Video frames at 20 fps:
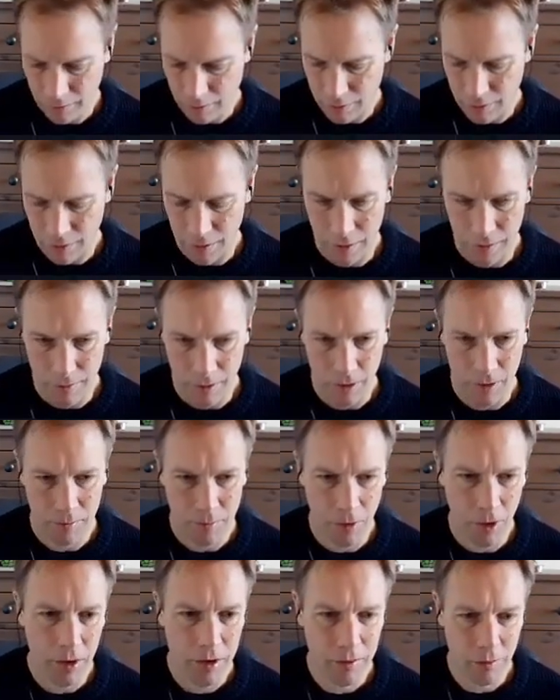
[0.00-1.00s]
um,
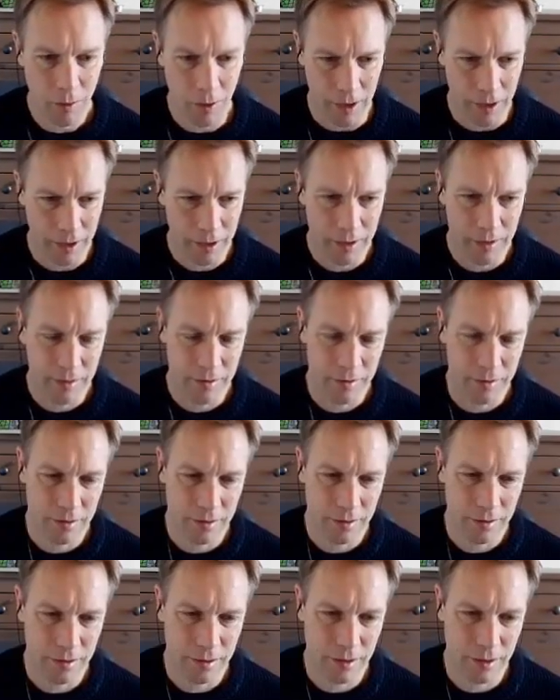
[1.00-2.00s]
by the way,
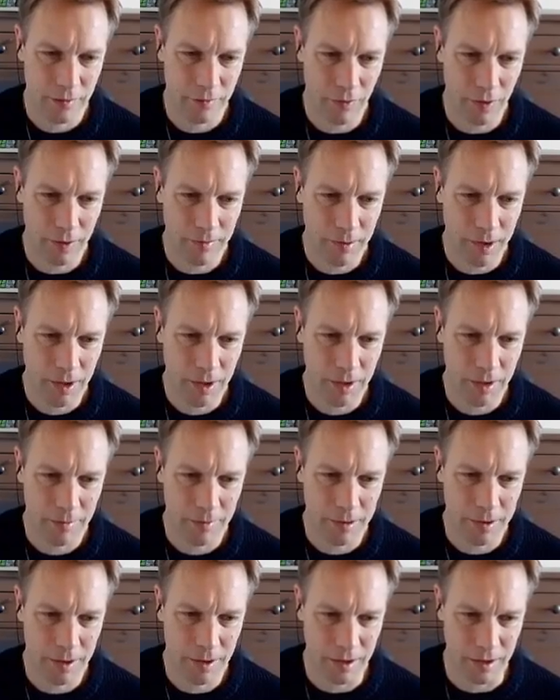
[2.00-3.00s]
if I make any
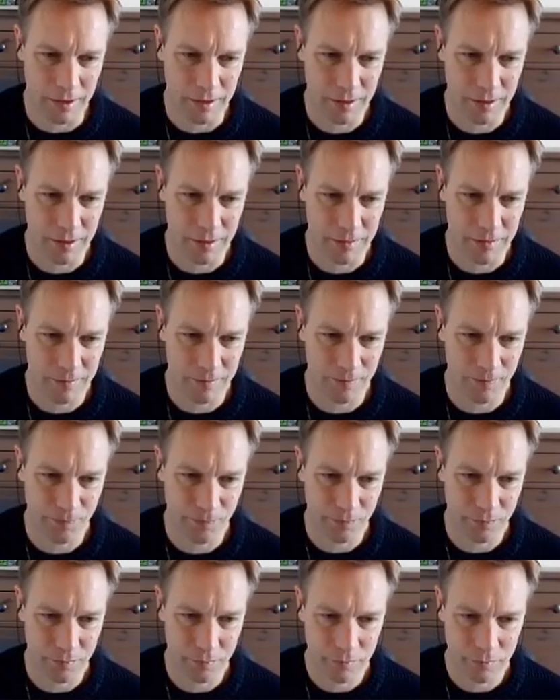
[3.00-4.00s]
mistakes
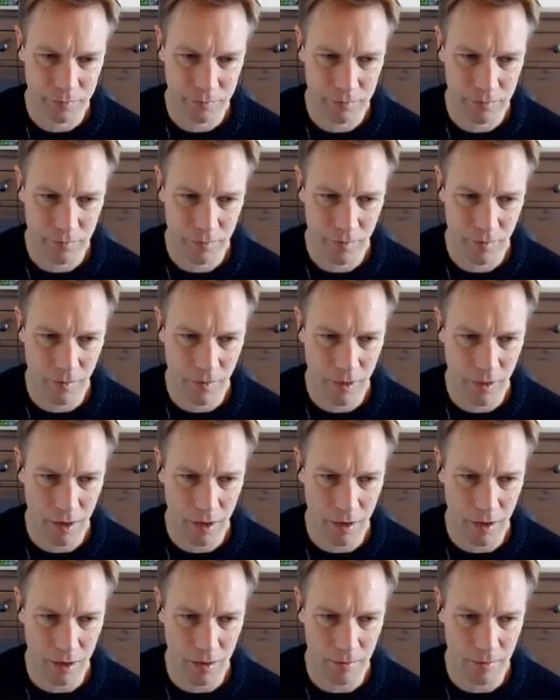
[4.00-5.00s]

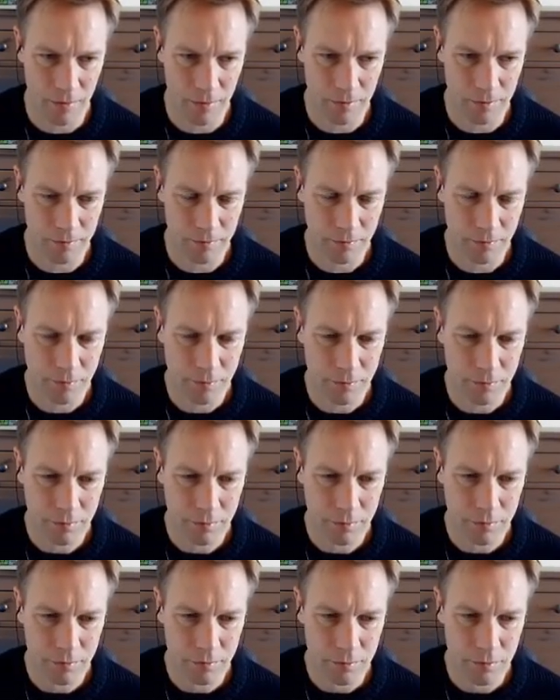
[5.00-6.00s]
um,
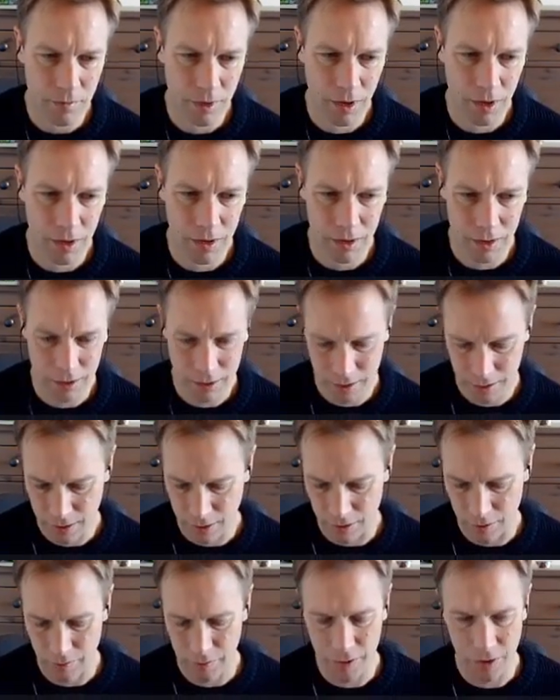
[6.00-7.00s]
in this
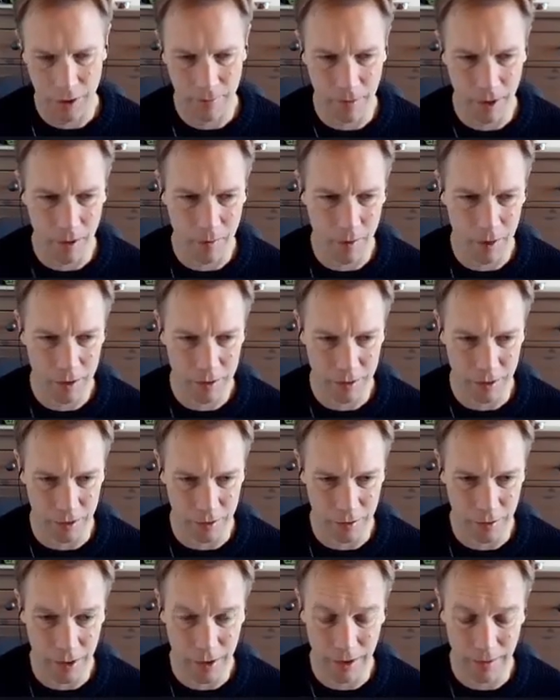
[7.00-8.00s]
code, which I may well
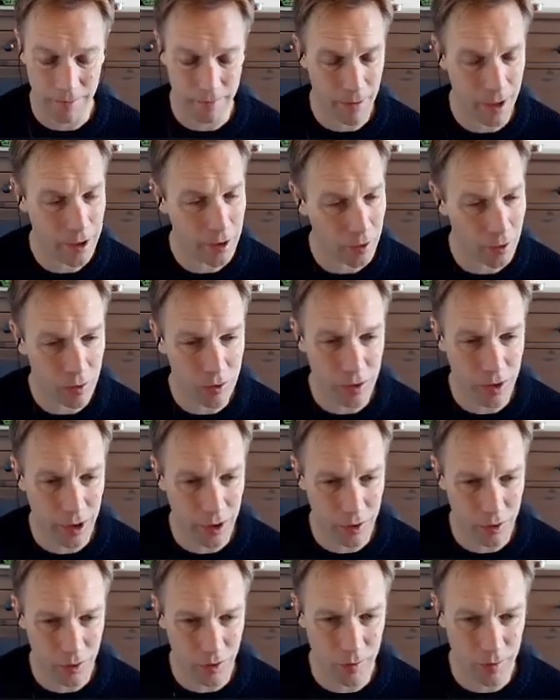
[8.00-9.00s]
do, and it may not all
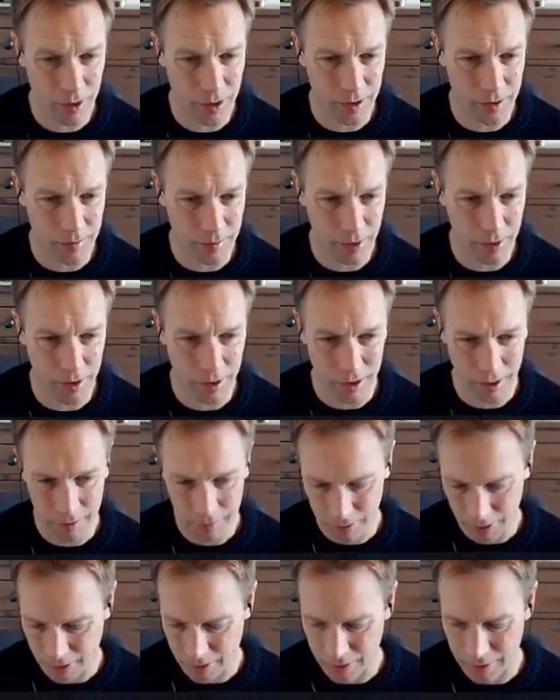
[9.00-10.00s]
get caught by the compiler
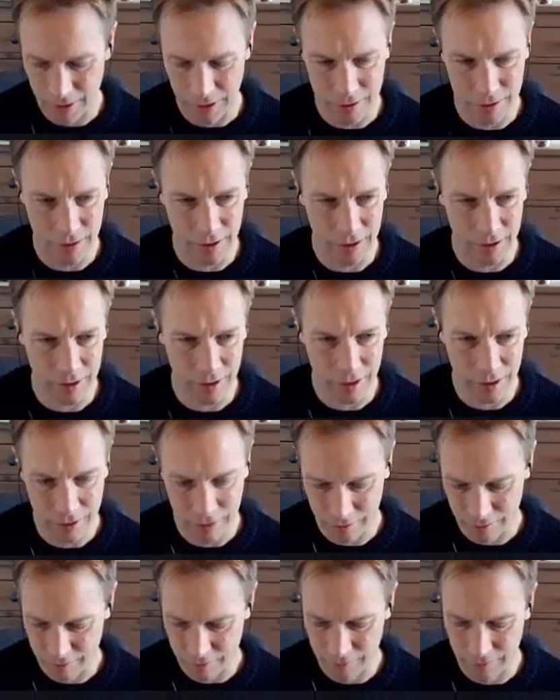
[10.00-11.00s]
because that's the
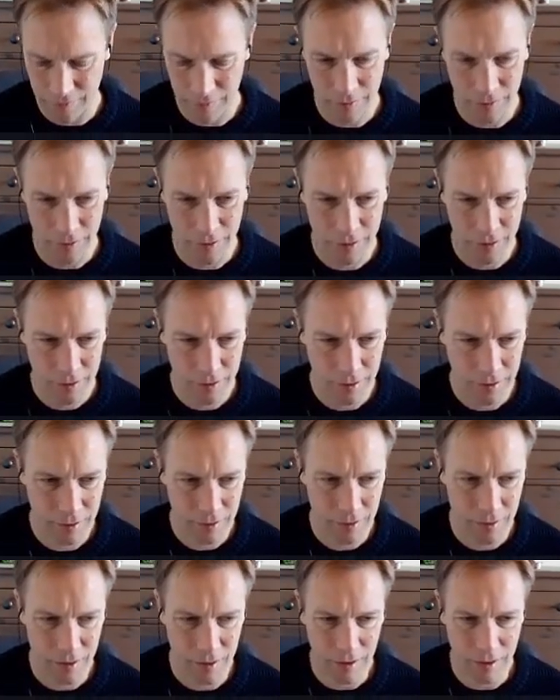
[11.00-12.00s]
nature of
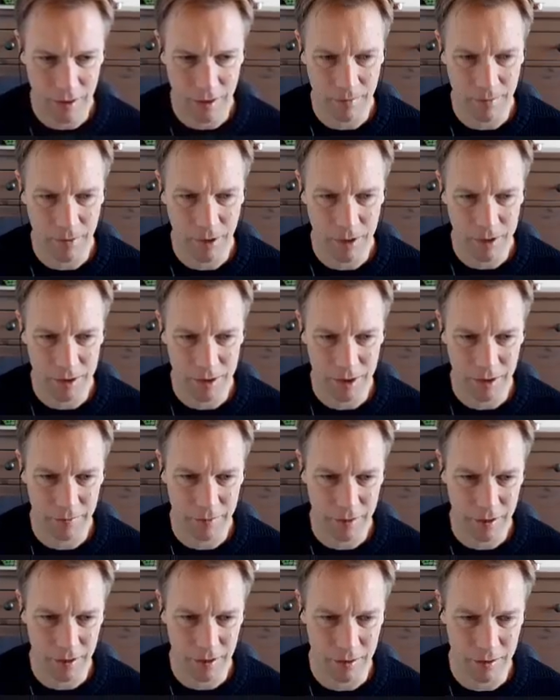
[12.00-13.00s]
um,
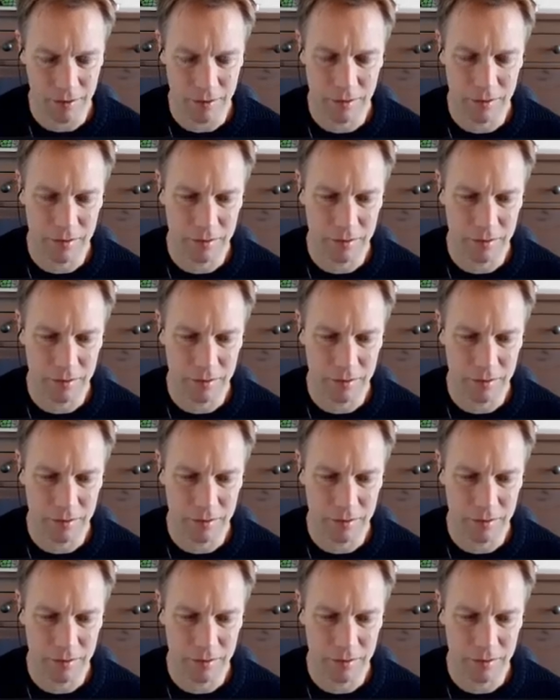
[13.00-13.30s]
unsafe code,